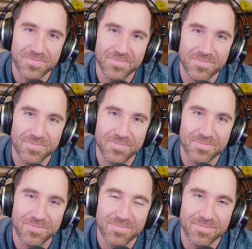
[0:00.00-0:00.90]

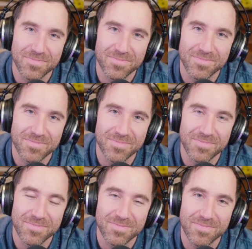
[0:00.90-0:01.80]

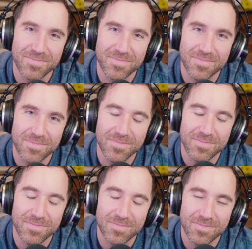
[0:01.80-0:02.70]

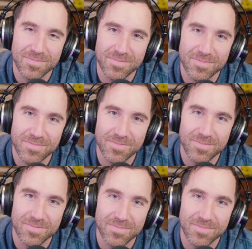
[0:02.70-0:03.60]

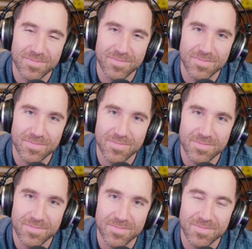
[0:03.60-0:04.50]

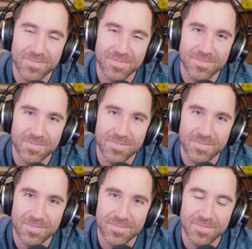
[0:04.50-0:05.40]

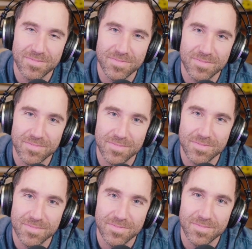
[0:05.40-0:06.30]

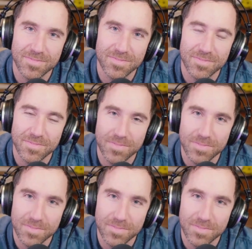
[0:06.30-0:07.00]
The person shown says nothing.